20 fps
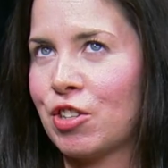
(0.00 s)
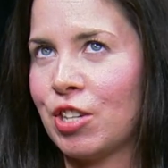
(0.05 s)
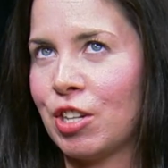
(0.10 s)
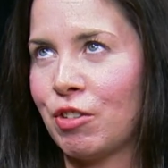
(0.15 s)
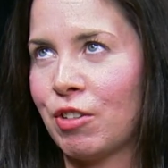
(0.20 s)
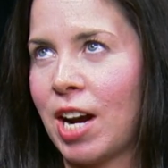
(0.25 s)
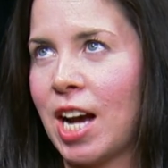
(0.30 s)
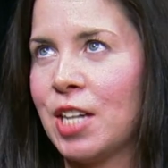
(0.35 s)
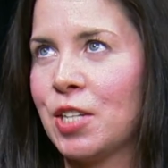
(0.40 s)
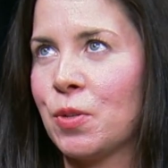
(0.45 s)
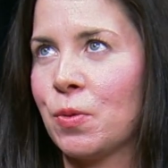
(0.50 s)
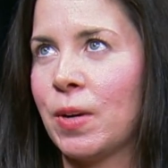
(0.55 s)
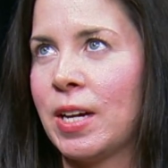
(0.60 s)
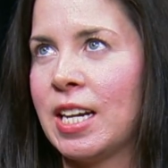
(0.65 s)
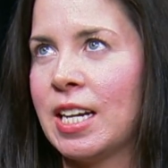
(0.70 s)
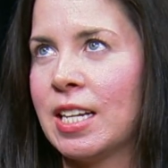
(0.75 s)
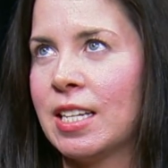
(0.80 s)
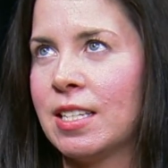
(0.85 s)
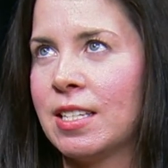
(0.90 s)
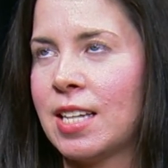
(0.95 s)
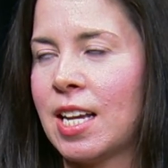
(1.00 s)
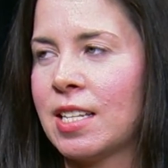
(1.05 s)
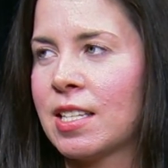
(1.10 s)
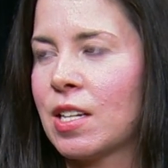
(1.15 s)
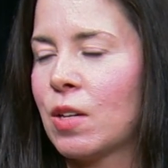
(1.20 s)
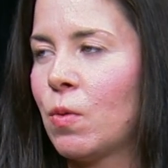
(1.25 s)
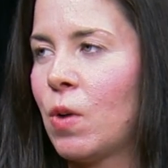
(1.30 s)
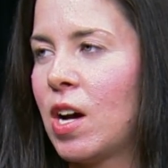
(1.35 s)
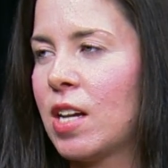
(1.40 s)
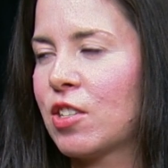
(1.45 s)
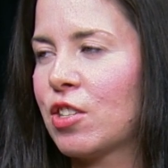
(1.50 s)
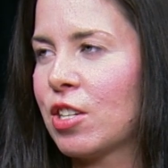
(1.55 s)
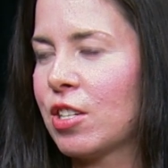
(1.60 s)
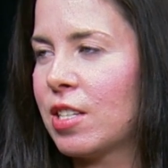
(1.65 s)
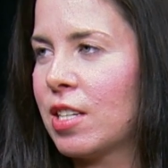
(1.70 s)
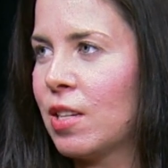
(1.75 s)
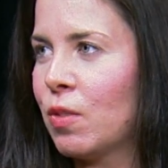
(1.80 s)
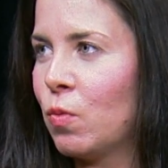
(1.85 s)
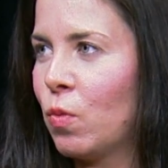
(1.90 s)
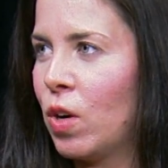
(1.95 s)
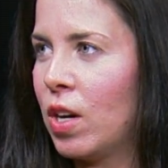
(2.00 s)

she graduated, Denzel Washington